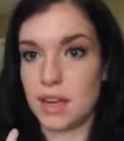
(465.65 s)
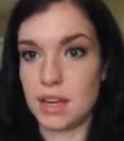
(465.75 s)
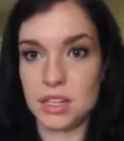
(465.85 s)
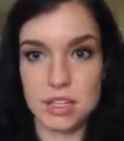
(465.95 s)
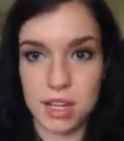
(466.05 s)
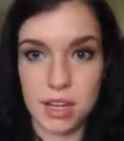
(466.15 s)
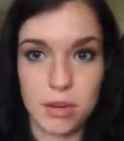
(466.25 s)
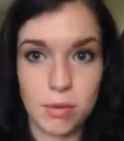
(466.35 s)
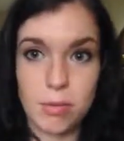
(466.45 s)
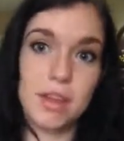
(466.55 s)
and
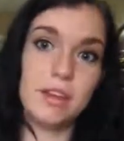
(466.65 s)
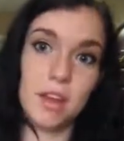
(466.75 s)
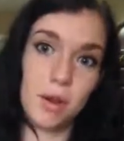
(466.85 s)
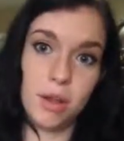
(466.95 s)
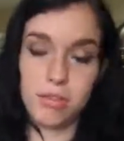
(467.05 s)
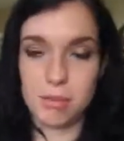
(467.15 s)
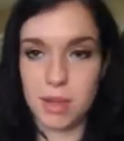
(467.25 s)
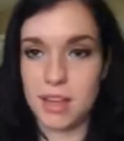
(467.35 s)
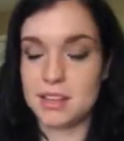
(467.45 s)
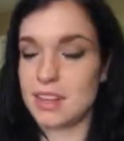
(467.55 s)
chin would be a no-no for
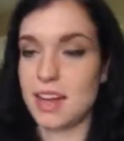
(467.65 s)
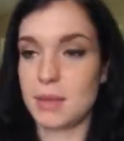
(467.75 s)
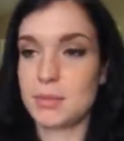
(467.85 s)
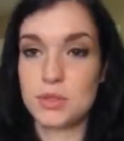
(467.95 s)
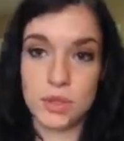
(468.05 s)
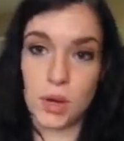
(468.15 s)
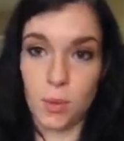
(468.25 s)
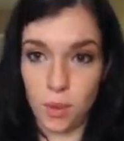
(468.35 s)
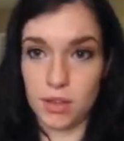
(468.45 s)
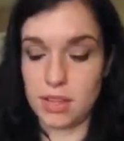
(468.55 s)
me because I'm
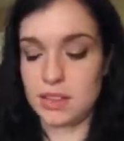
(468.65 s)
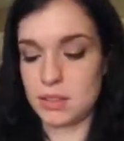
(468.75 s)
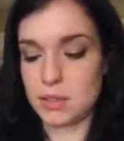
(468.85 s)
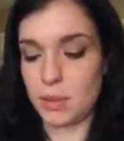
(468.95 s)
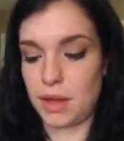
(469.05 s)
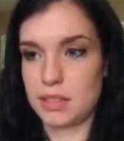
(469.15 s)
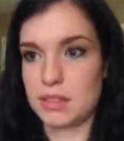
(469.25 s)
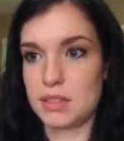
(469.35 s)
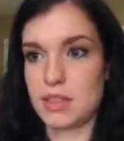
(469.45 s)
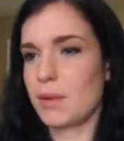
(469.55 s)
so oily in those
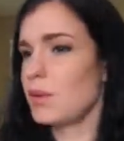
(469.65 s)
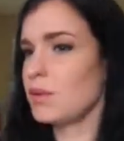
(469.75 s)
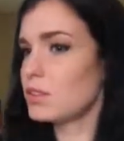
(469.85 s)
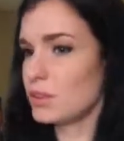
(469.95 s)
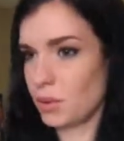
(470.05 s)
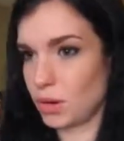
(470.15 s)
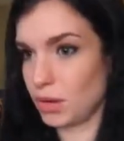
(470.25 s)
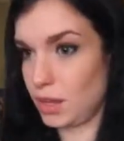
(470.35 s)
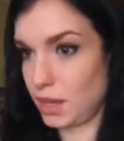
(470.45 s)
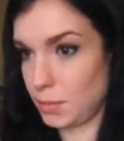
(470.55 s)
places. I'm not really so
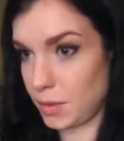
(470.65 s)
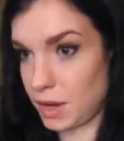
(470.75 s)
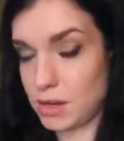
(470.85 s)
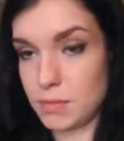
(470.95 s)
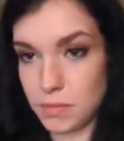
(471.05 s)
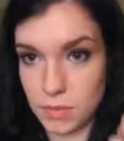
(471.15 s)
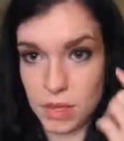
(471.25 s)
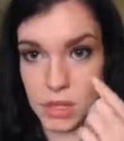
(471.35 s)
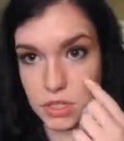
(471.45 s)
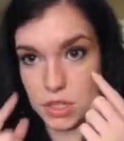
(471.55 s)
oily in my
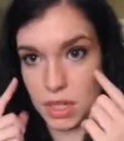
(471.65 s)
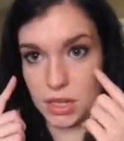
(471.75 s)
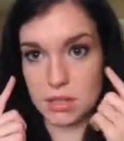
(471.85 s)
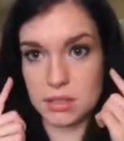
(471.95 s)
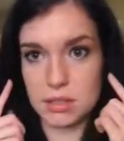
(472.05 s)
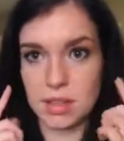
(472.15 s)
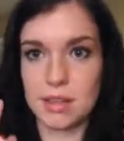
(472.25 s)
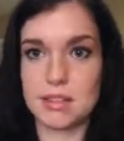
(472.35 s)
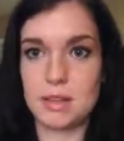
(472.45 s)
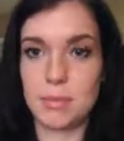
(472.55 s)
cheeks
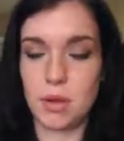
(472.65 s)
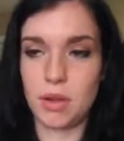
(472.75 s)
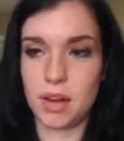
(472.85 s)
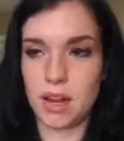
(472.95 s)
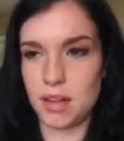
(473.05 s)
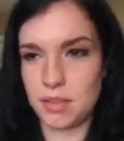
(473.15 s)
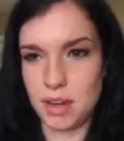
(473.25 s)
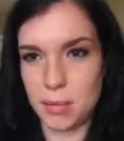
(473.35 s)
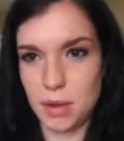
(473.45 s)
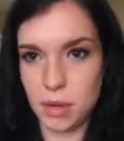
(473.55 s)
unless I'm broken out,
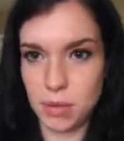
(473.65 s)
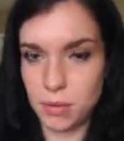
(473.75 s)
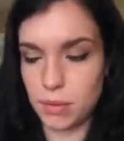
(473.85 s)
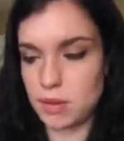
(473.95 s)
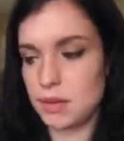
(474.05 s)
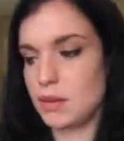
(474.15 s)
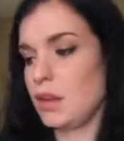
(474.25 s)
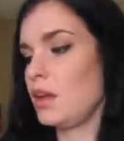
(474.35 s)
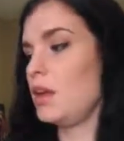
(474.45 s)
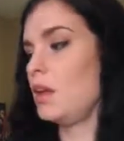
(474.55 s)
then I probably wouldn't,
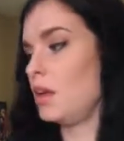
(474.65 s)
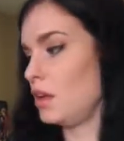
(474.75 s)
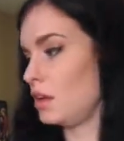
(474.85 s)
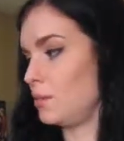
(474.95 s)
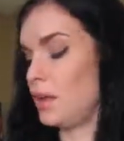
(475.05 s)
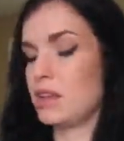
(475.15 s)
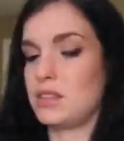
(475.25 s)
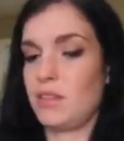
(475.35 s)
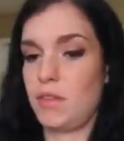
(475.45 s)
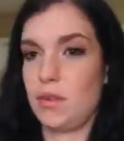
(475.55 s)

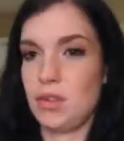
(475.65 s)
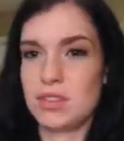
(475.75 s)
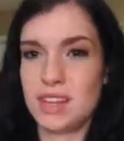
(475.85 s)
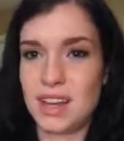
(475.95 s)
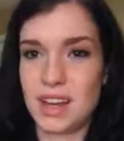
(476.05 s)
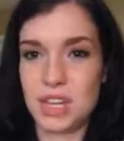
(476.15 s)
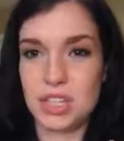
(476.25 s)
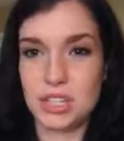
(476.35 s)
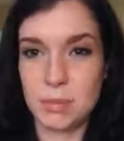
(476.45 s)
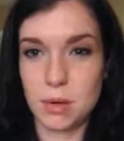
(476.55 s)
because if you use any kind of
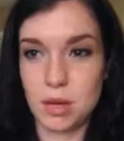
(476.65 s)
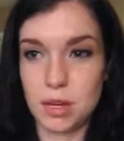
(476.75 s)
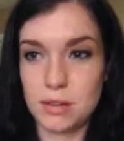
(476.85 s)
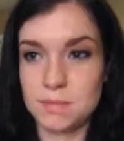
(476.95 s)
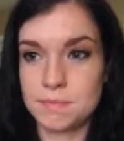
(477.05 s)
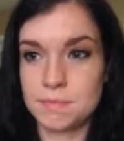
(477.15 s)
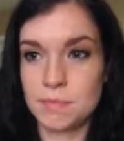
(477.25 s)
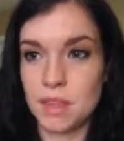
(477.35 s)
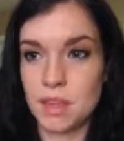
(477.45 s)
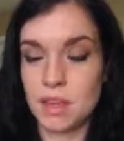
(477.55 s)
shimmer
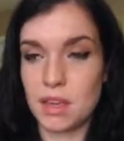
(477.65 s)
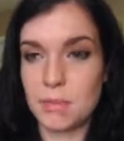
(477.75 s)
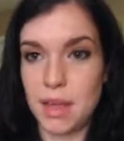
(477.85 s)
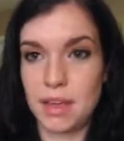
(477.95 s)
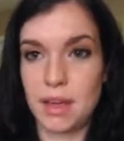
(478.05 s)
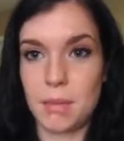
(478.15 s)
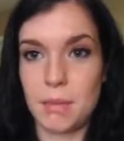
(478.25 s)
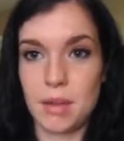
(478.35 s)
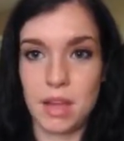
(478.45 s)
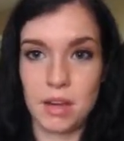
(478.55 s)

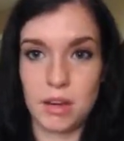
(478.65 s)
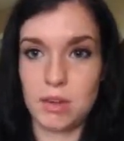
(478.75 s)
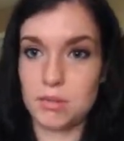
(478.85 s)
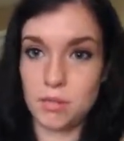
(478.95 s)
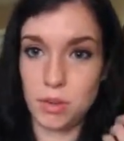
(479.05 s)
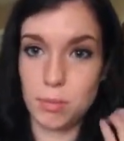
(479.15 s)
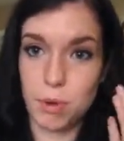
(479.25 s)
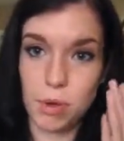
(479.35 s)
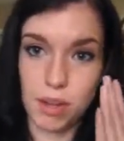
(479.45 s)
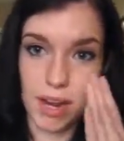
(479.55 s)
makeup and you're
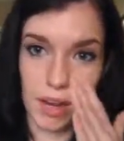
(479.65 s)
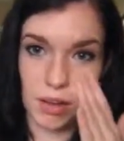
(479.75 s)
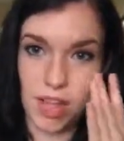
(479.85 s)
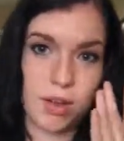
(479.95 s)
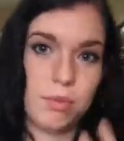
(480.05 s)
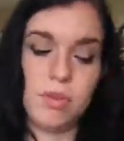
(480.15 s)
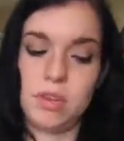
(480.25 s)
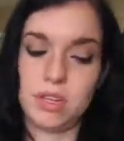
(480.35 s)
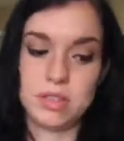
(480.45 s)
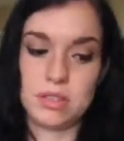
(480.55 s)
broken out, it
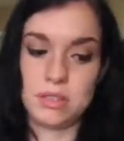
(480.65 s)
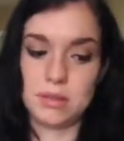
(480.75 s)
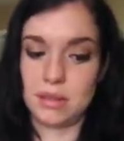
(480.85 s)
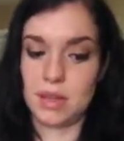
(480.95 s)
really just